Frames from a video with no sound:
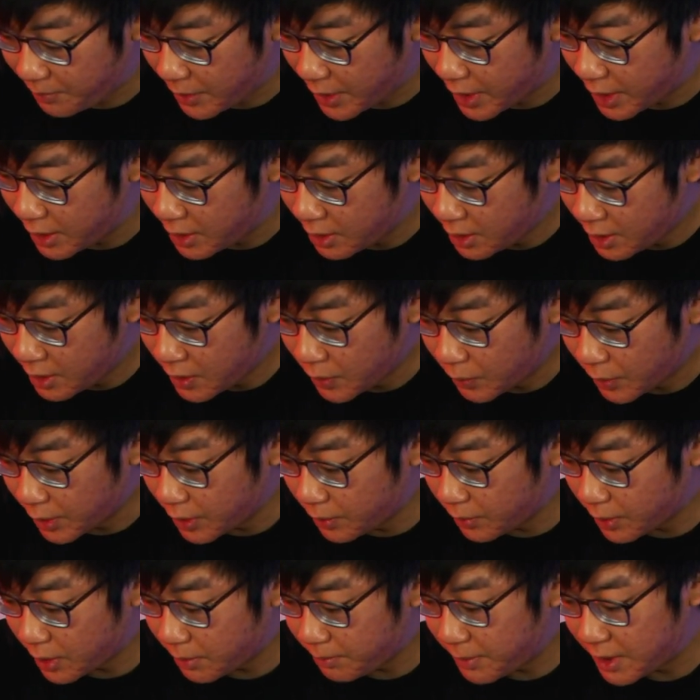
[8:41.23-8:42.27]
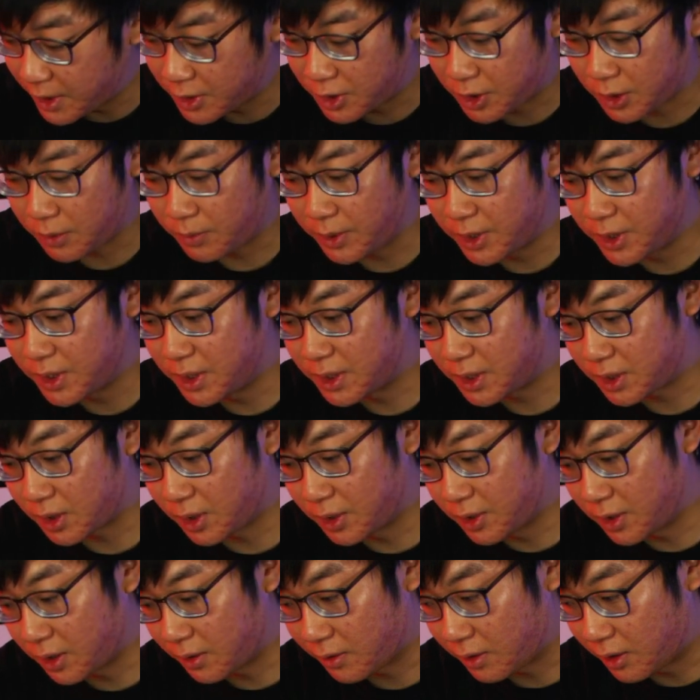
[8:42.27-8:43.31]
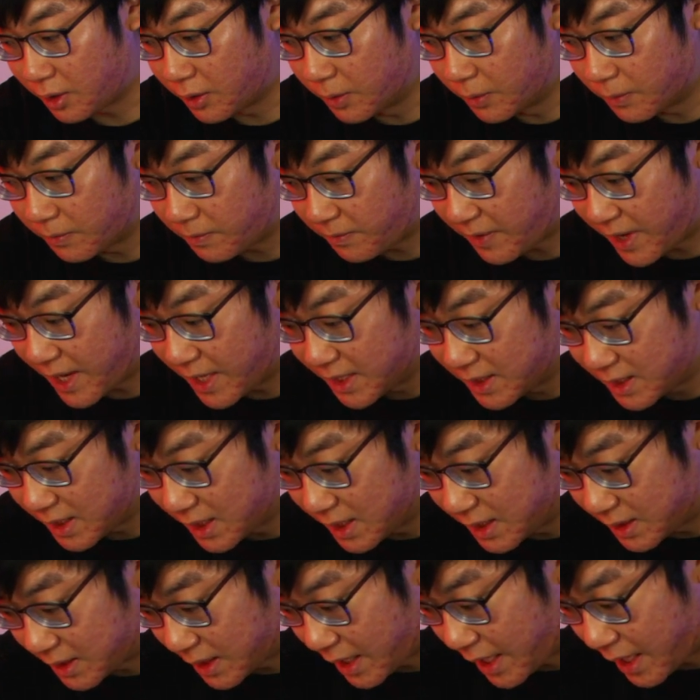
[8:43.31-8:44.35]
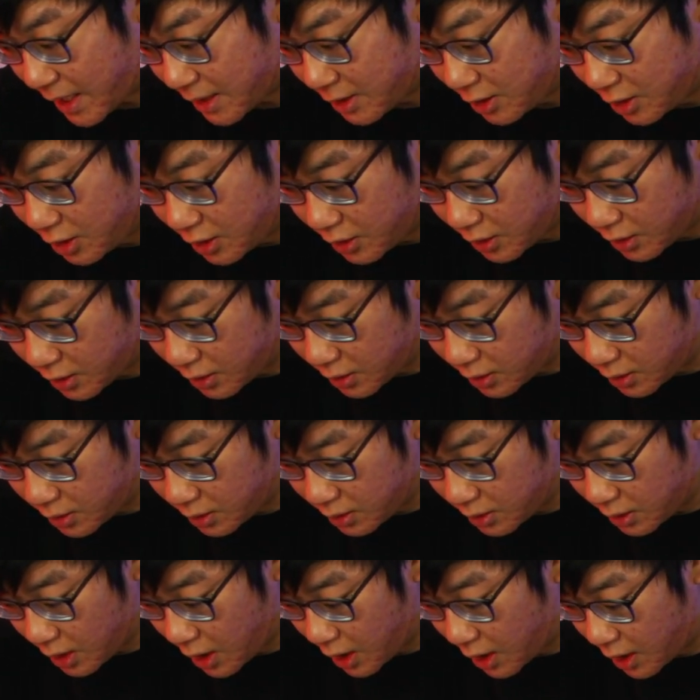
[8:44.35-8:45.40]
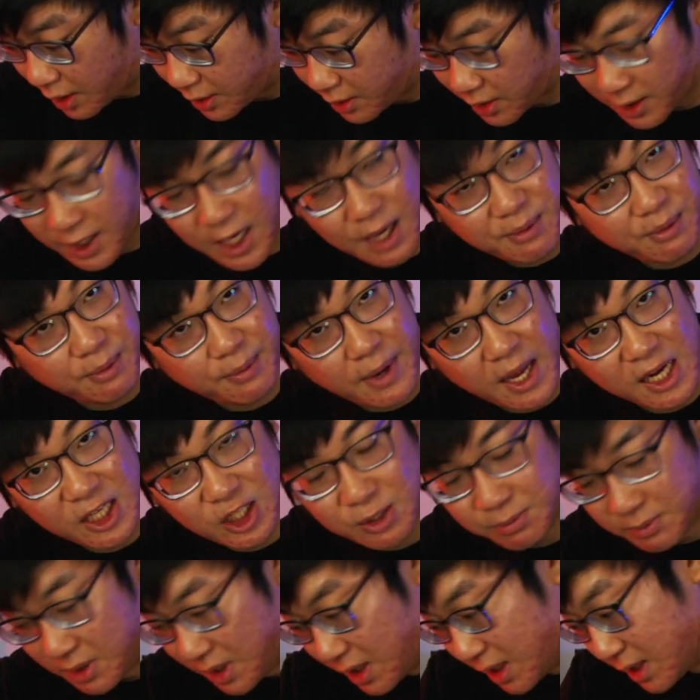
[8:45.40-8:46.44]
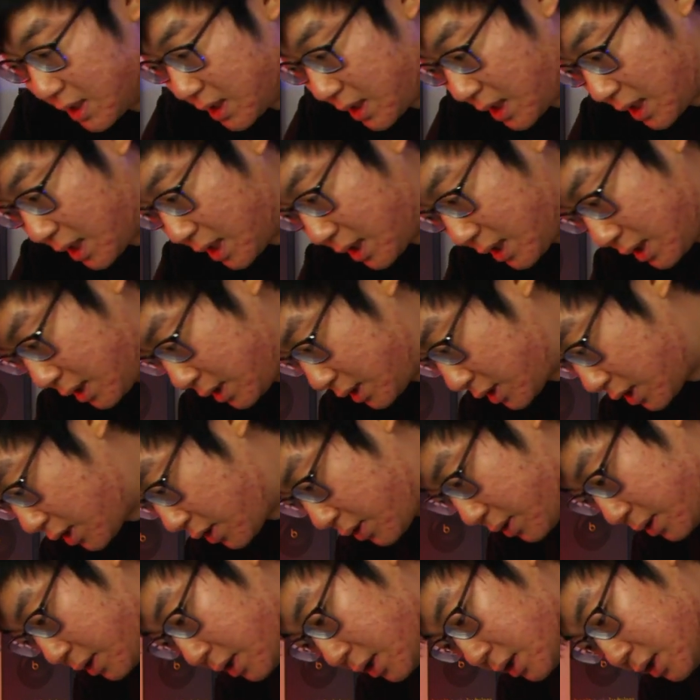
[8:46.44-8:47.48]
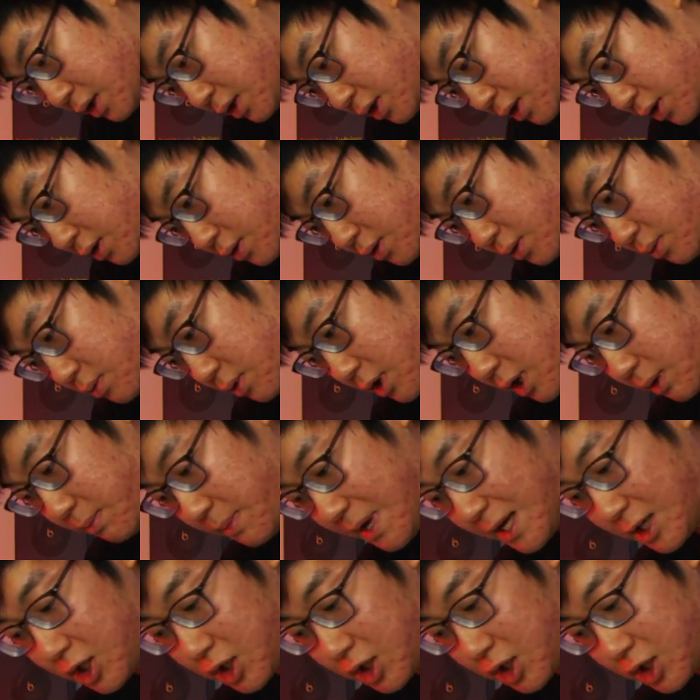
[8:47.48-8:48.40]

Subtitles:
But what you want to make sure when you install your own fans is that the cable management is good. So you want to make